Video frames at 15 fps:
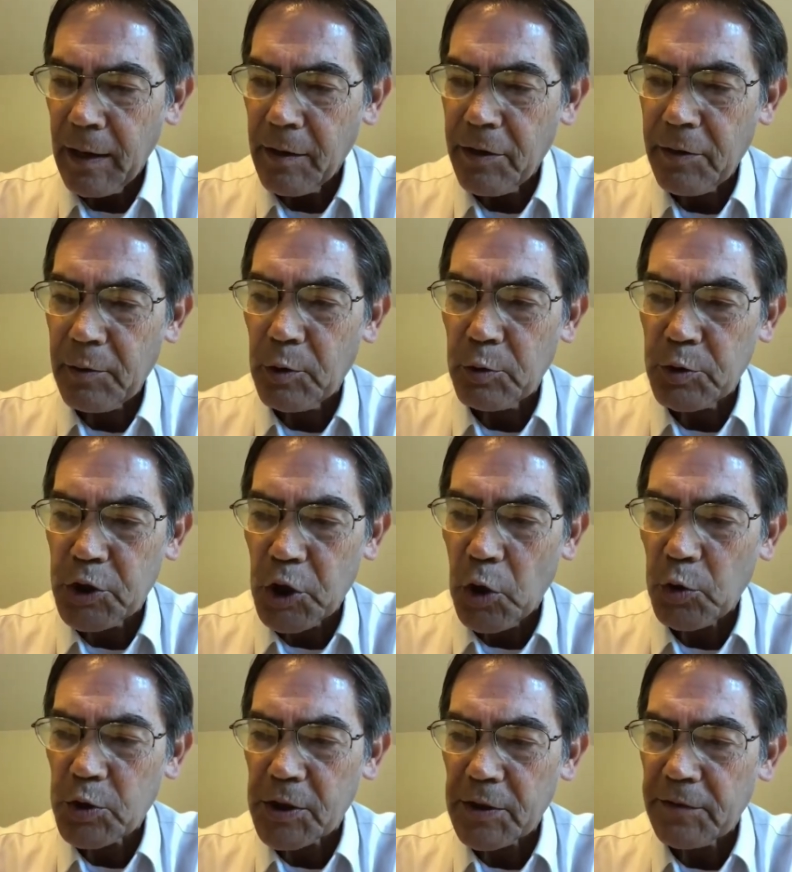through
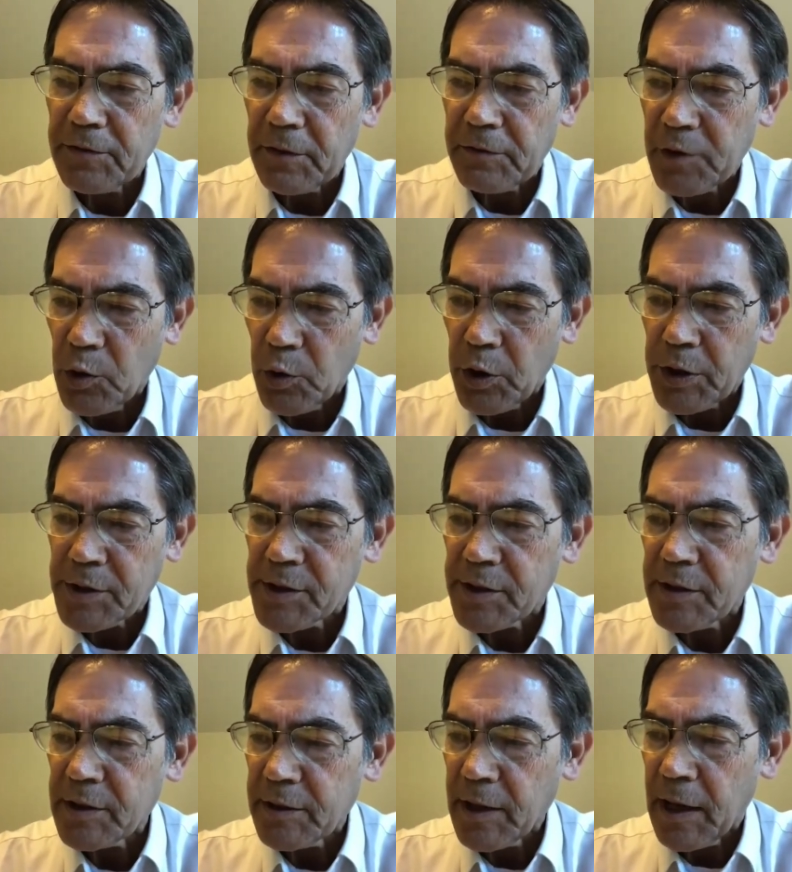Joseph, of course,
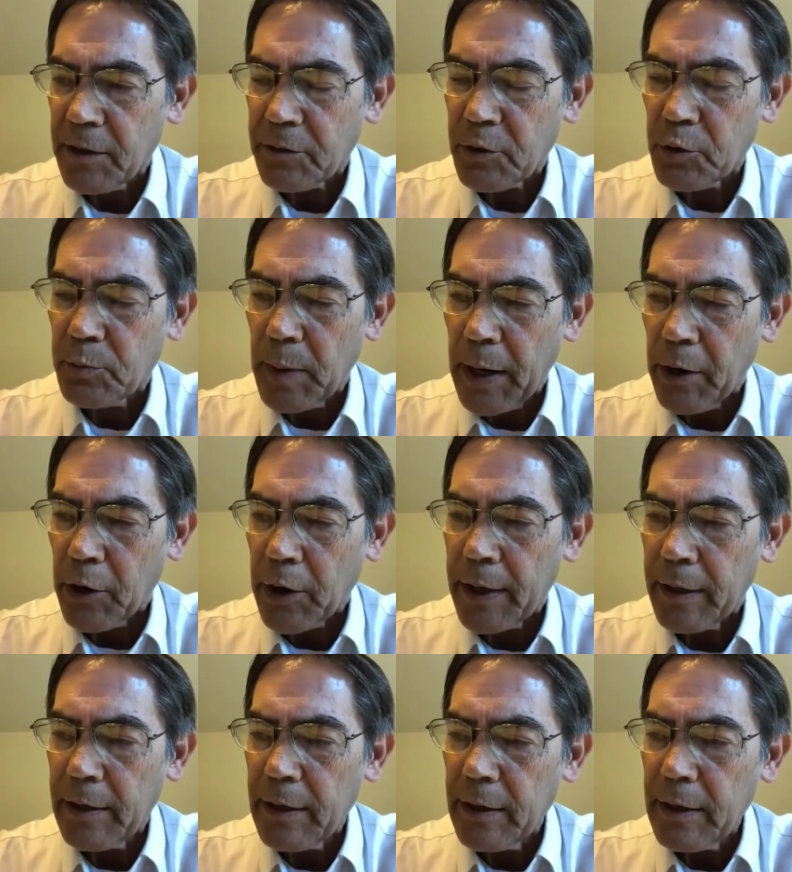not through
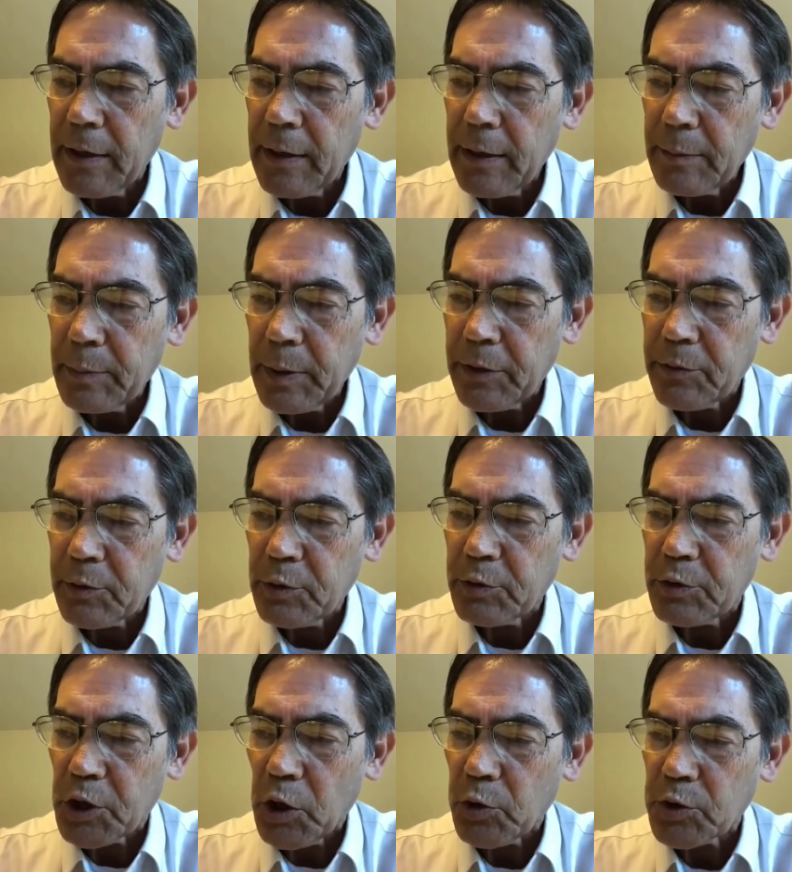Mary, but through
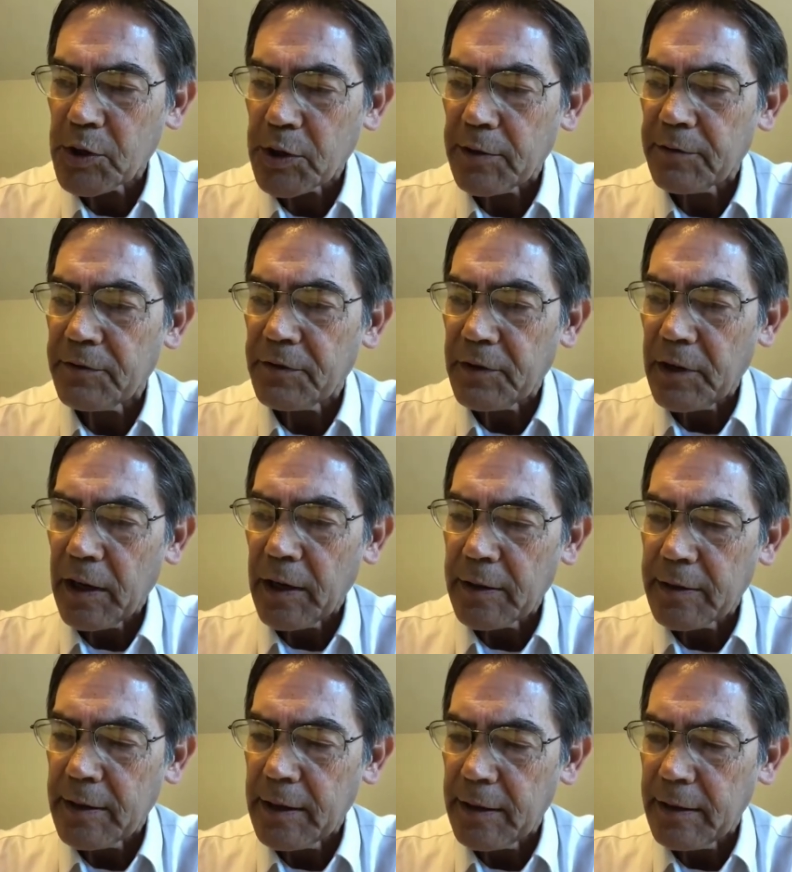Joseph,
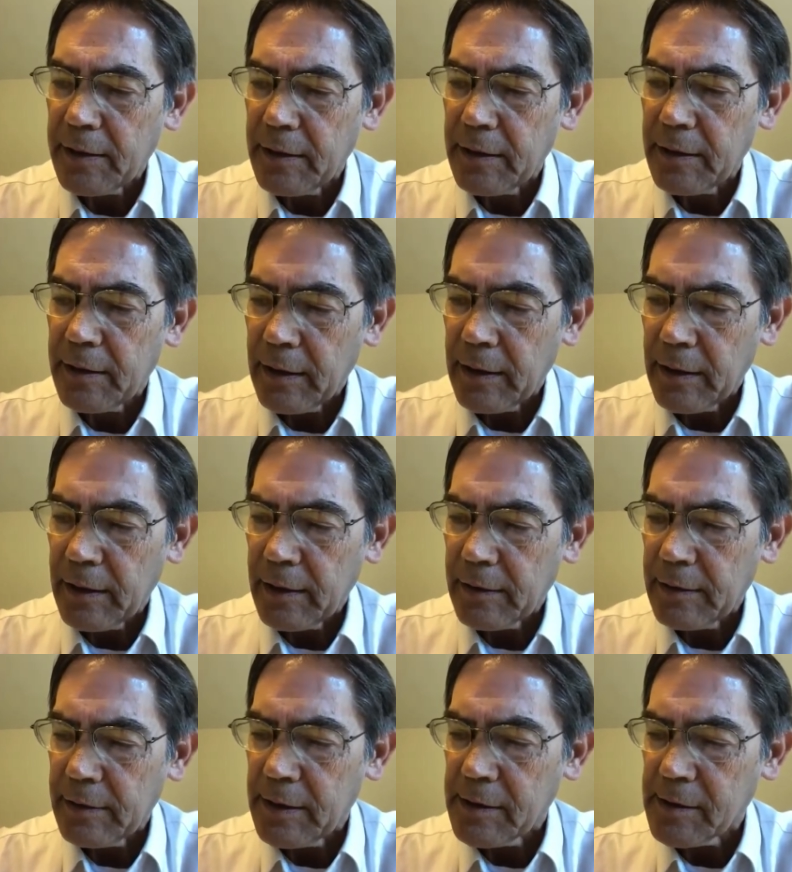did
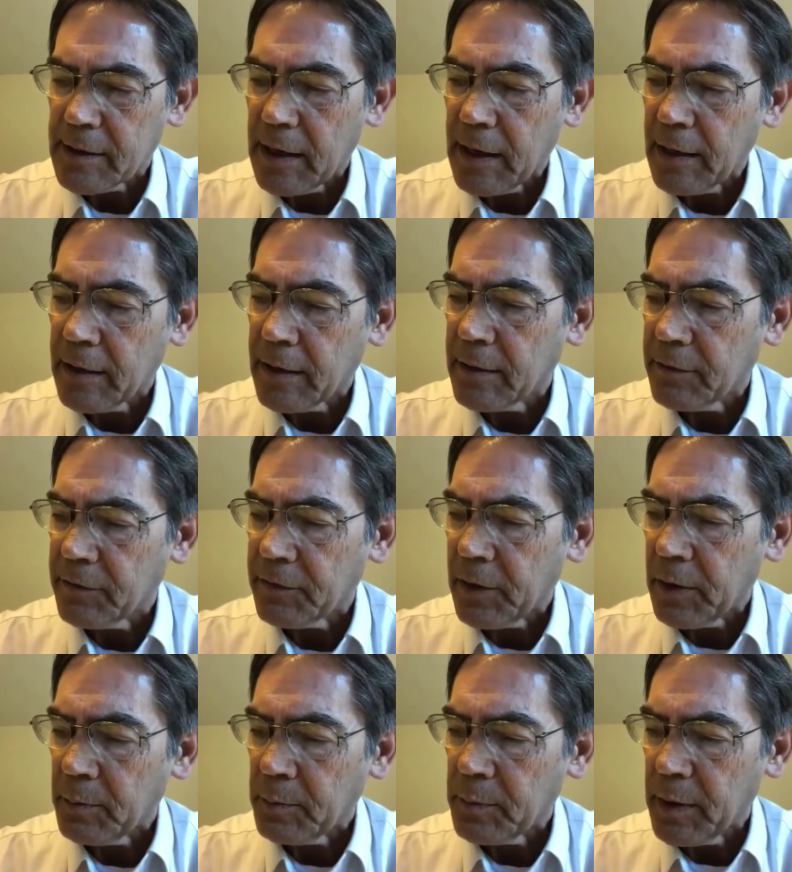descend
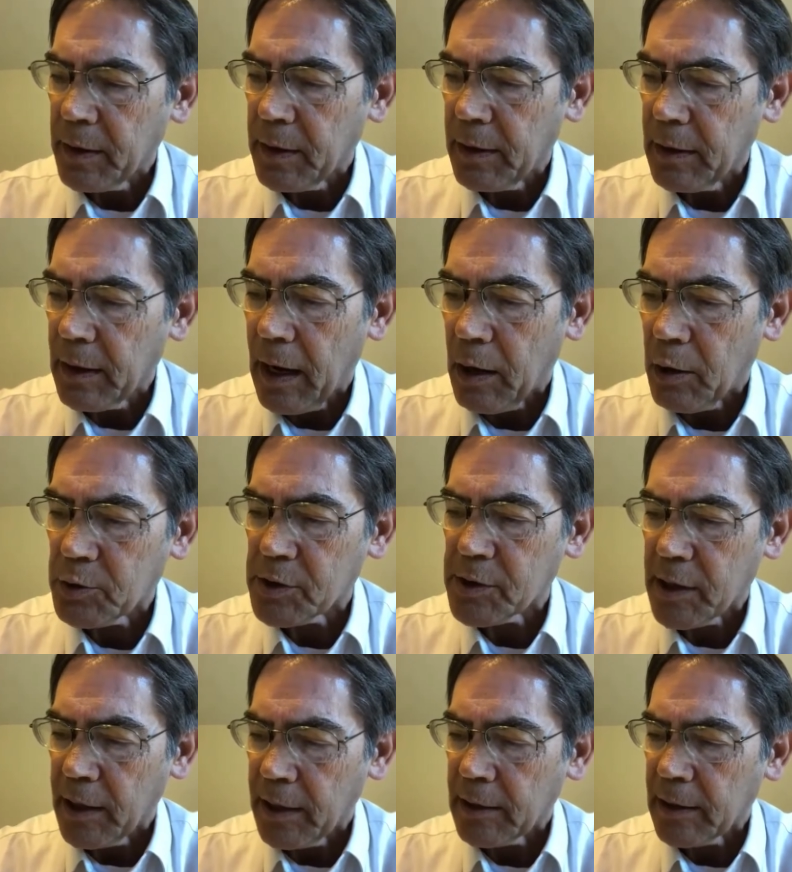from the house
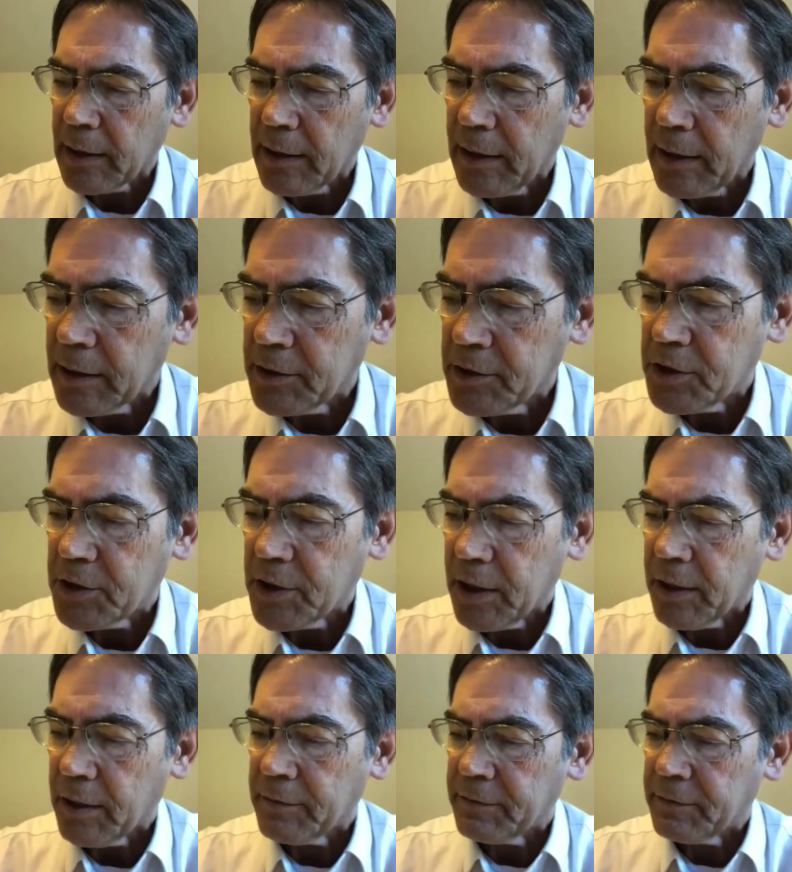and lineage
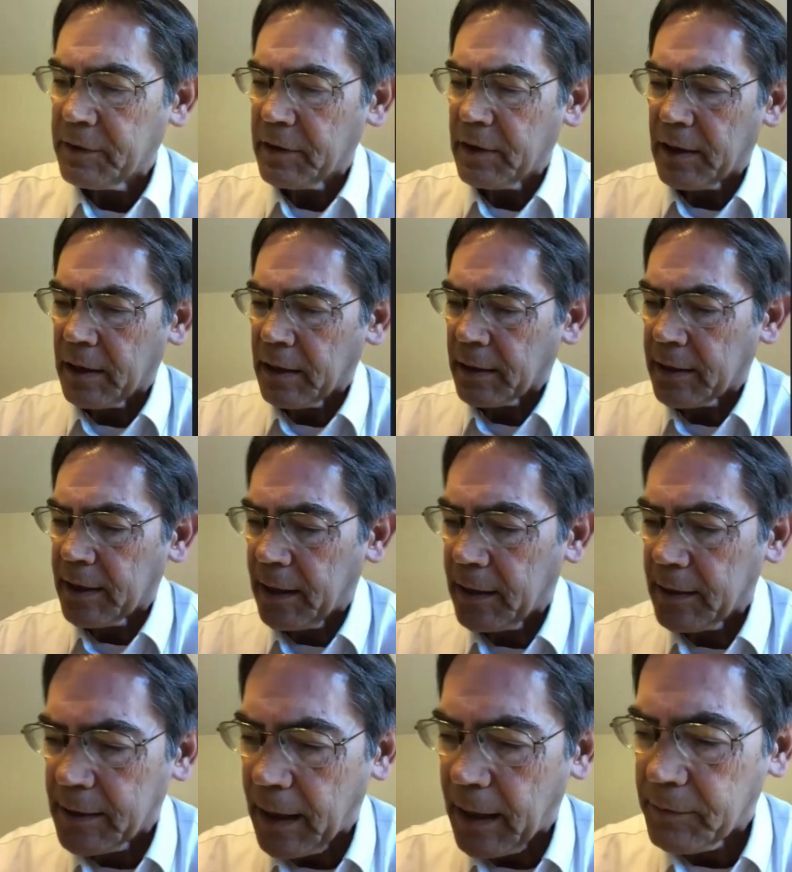of
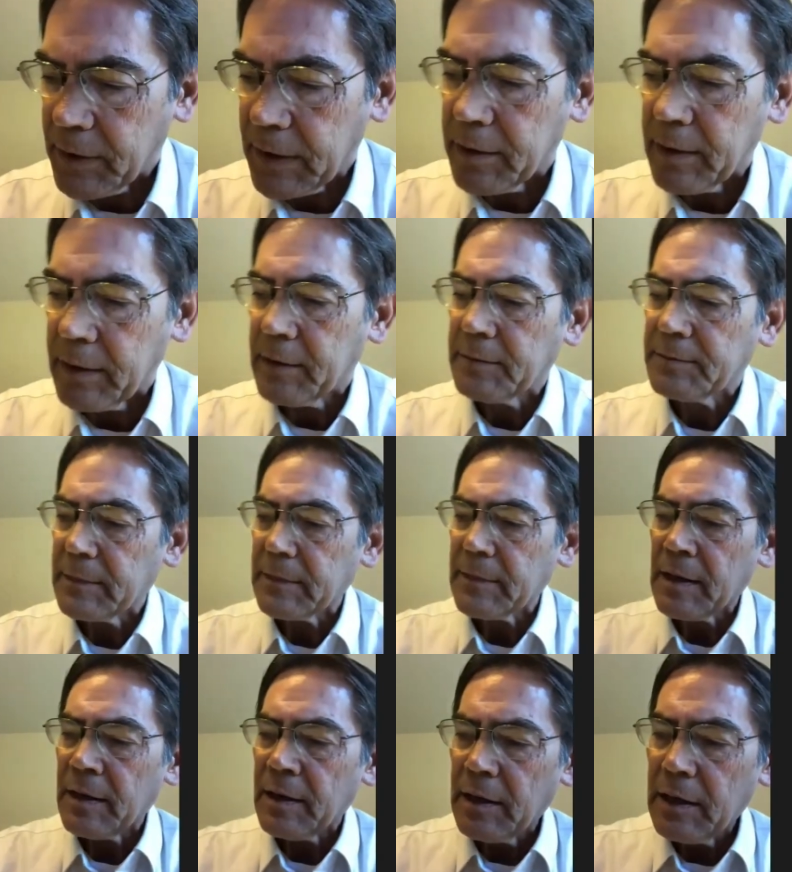King David.
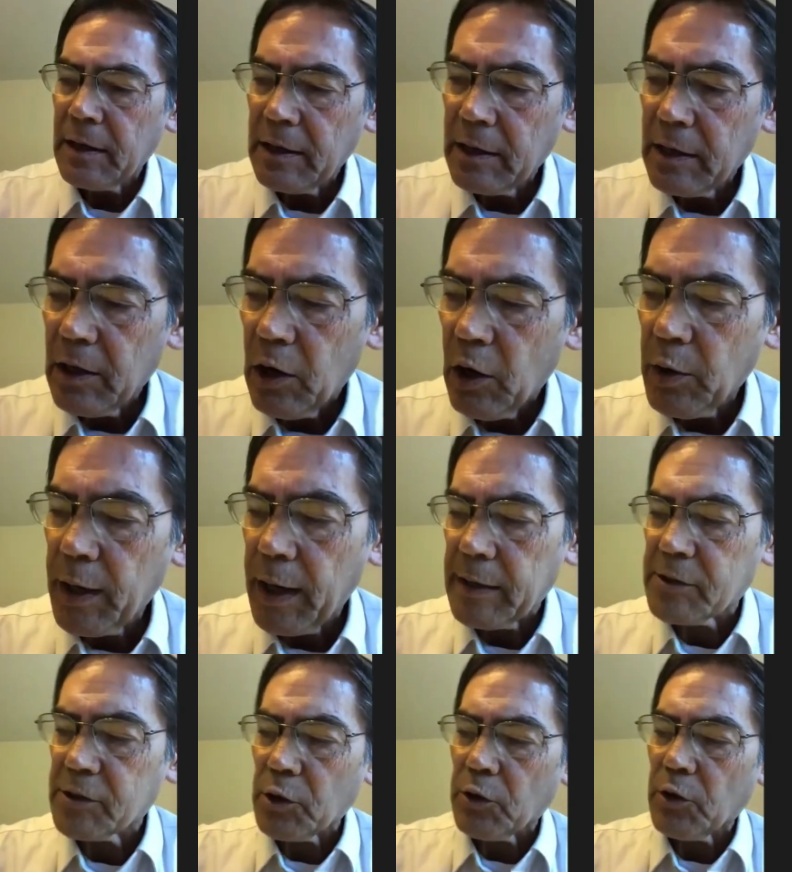Okay,
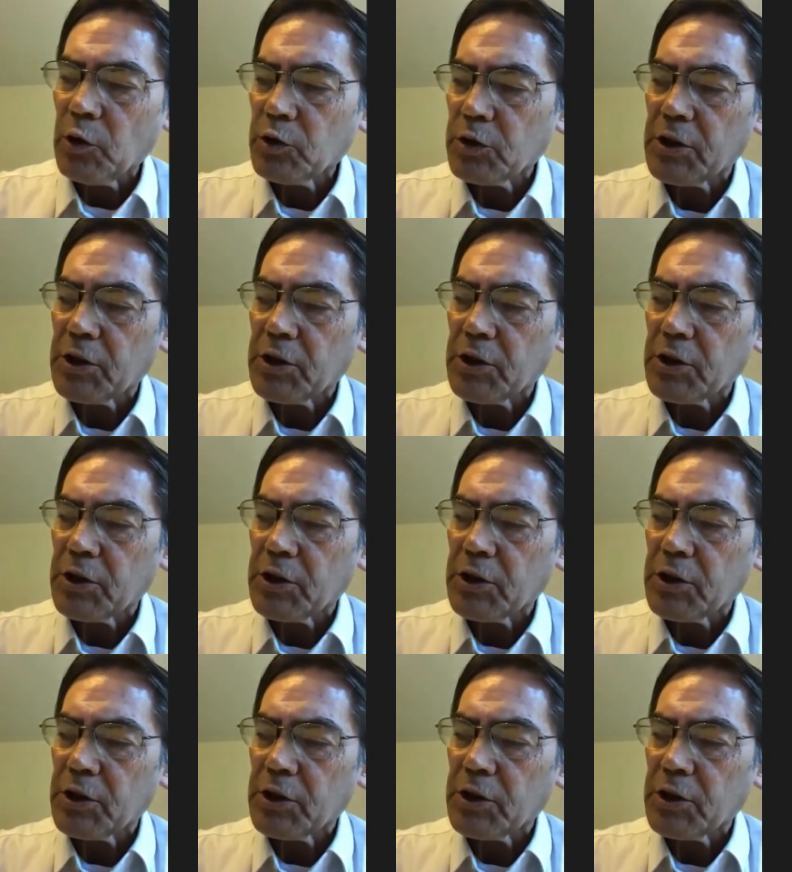so those